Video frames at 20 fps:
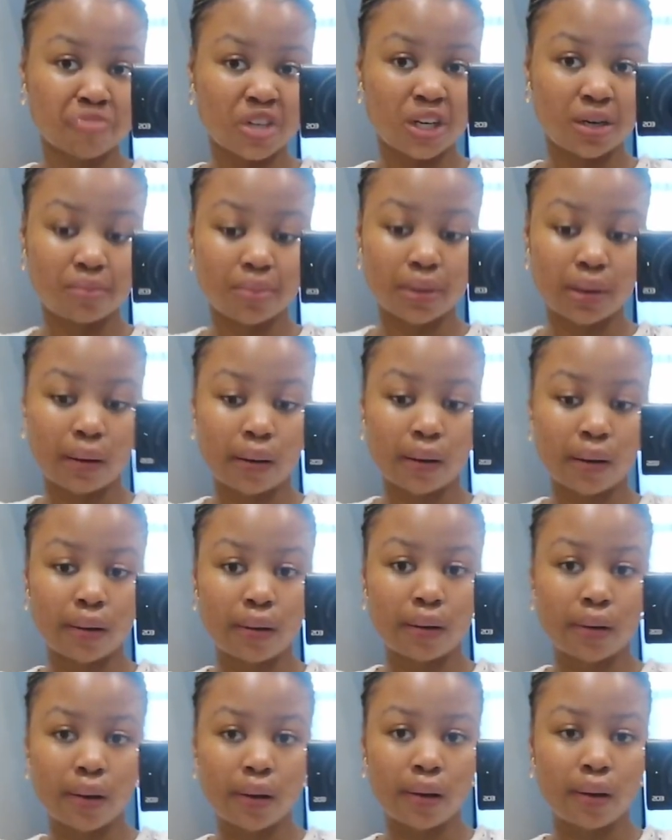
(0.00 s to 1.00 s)
But I gotta
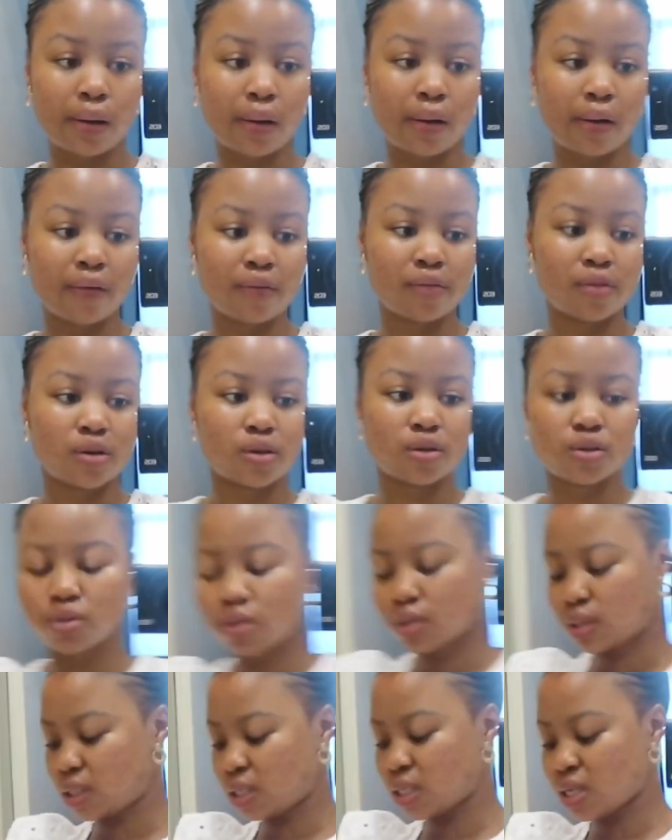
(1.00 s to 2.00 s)
leave. So
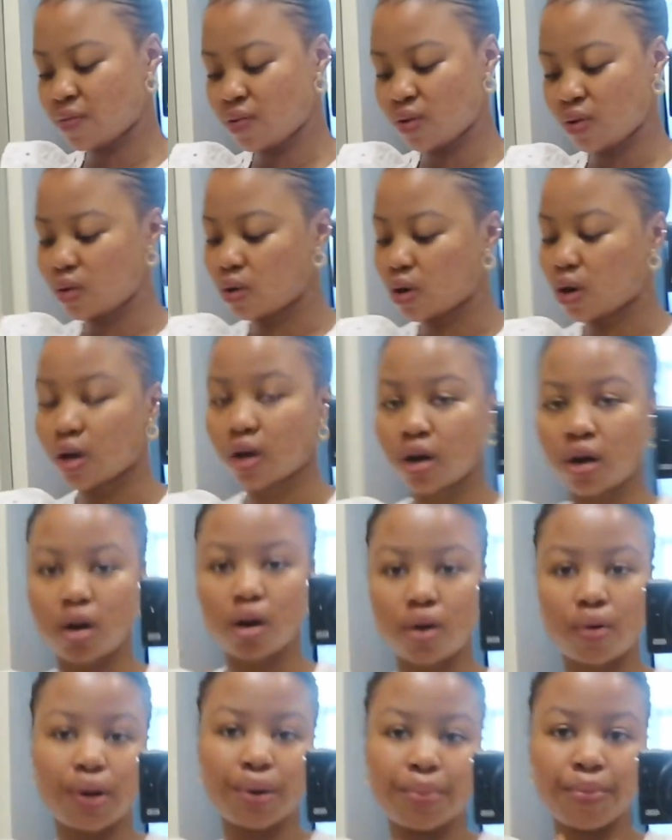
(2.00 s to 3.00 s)
it's 7 o'clock now
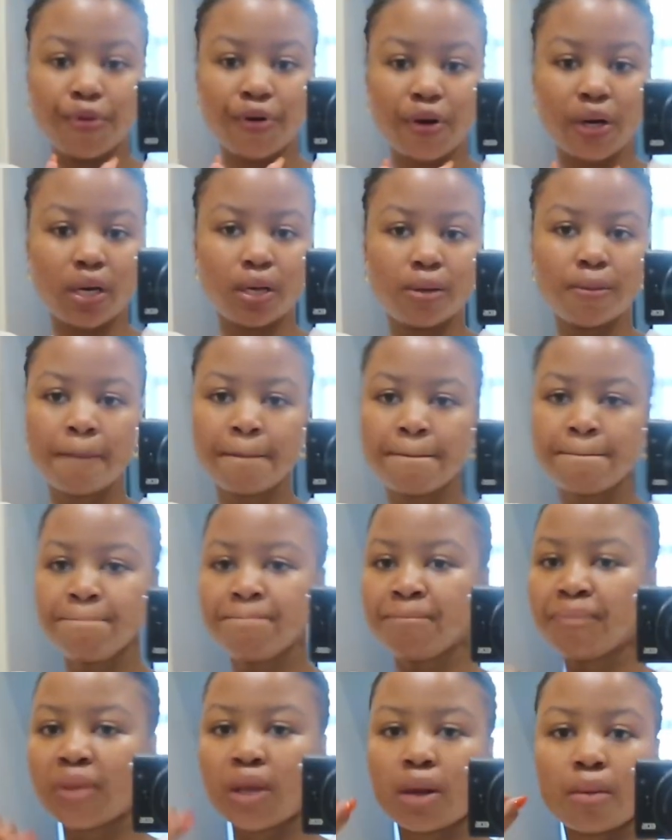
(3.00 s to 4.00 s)
and I'm ready.
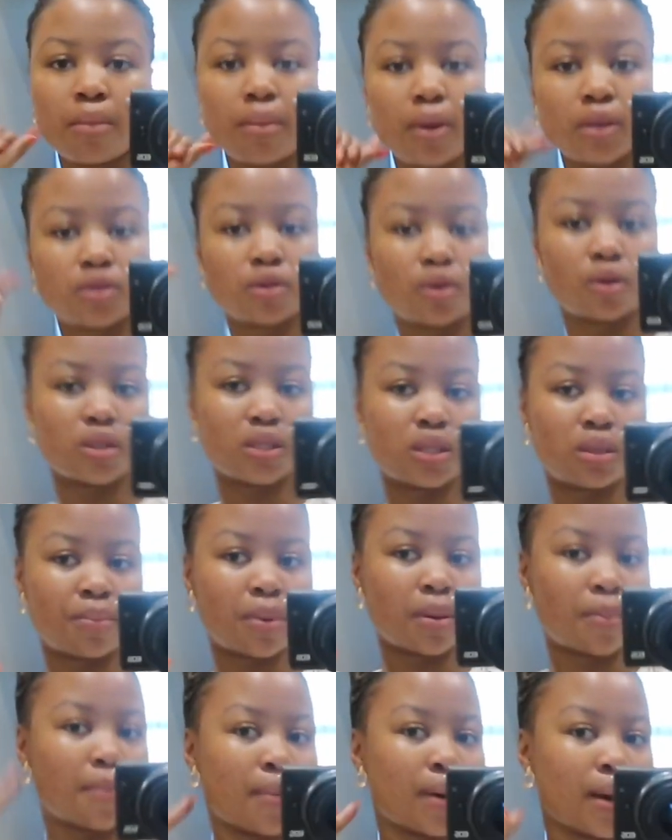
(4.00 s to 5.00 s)
I'm about to zip
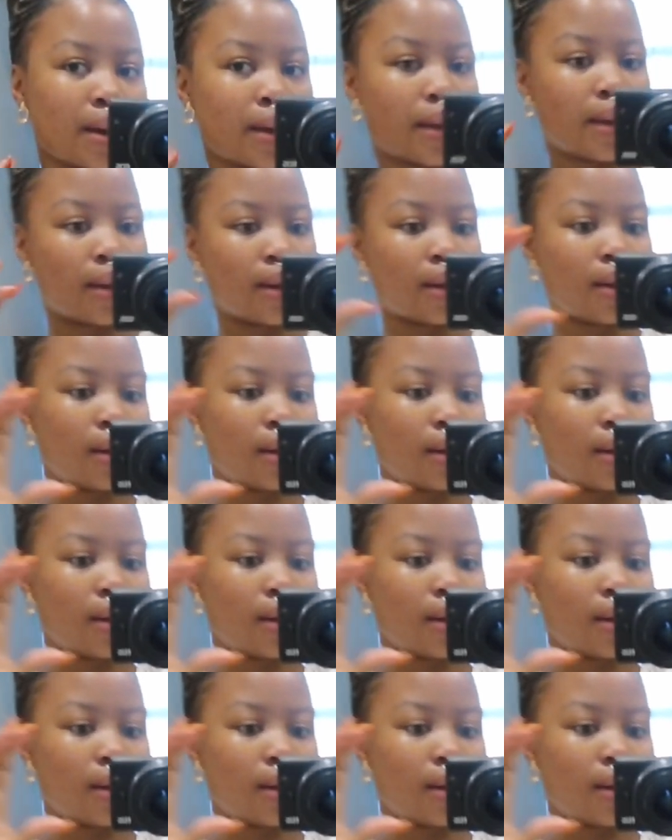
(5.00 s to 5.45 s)
up my